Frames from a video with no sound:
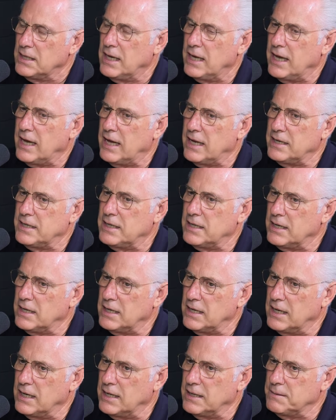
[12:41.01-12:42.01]
And
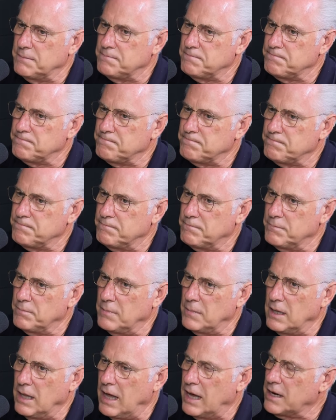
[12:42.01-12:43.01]
um,
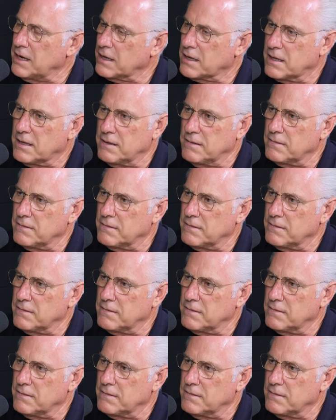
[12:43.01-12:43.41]
a lot of